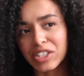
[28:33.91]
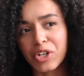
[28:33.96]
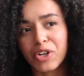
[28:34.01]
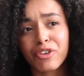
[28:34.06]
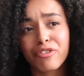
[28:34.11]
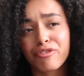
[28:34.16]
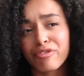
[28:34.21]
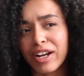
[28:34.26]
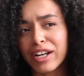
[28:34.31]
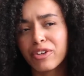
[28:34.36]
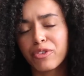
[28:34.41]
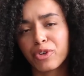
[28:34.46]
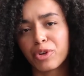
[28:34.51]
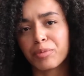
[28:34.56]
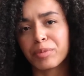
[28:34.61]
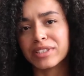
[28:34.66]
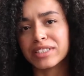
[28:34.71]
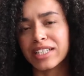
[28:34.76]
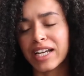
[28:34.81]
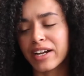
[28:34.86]
Her friend
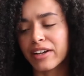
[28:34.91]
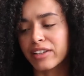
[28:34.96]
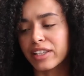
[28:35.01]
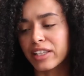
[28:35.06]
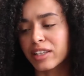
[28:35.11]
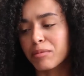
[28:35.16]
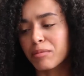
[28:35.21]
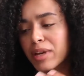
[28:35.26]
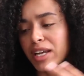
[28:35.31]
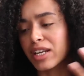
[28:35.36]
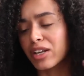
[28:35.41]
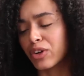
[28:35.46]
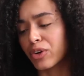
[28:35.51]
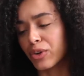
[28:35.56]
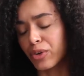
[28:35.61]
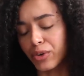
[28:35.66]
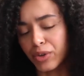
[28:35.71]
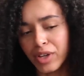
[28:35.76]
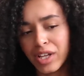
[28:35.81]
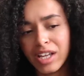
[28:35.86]
group entirely, the main
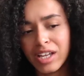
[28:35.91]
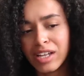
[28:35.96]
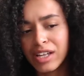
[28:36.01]
girl,